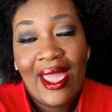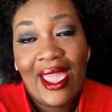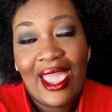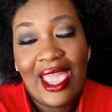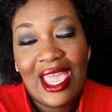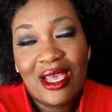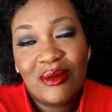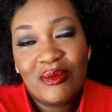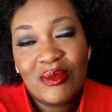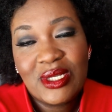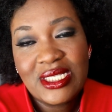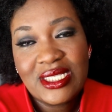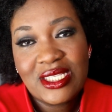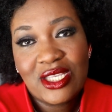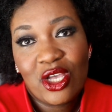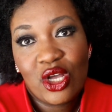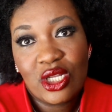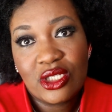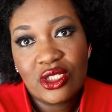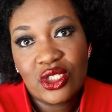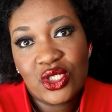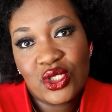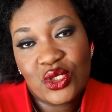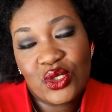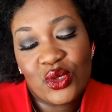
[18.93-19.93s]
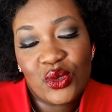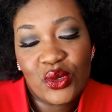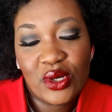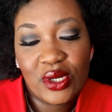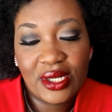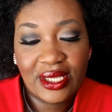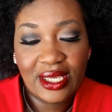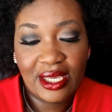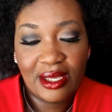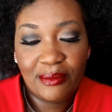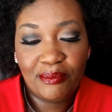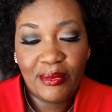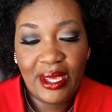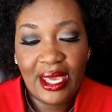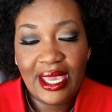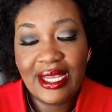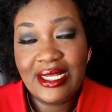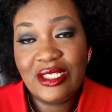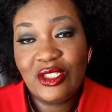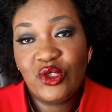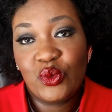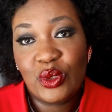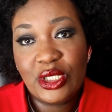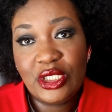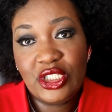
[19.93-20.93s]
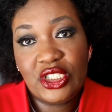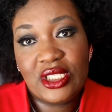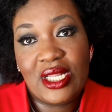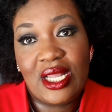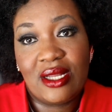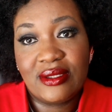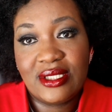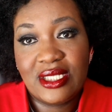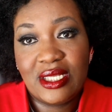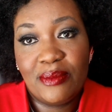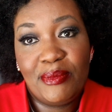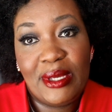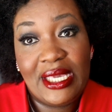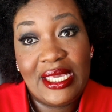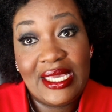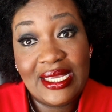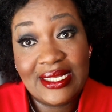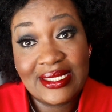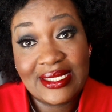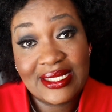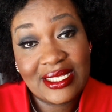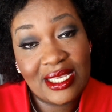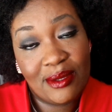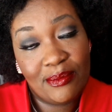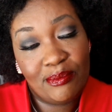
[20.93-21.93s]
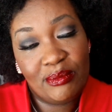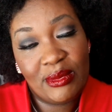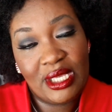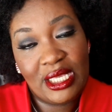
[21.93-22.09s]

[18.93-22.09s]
Amazon store Get Made reached out to me and sent